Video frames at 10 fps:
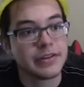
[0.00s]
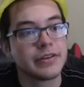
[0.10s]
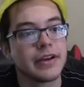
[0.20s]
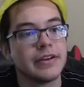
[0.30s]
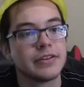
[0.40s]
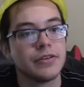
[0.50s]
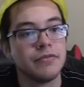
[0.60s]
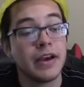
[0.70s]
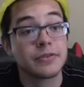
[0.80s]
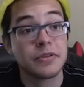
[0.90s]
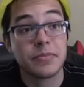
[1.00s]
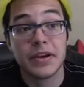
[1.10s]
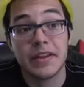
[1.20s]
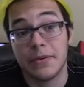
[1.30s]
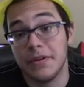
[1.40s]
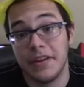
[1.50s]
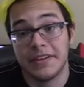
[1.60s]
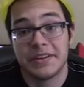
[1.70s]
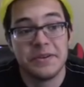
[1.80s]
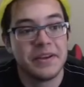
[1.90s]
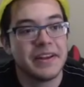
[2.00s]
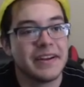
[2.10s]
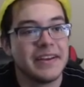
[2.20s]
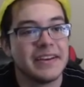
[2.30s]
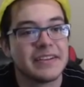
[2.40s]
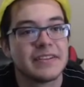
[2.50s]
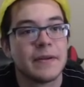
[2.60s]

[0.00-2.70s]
Okay, so if you guys want to play that one, that's how you get it, I guess.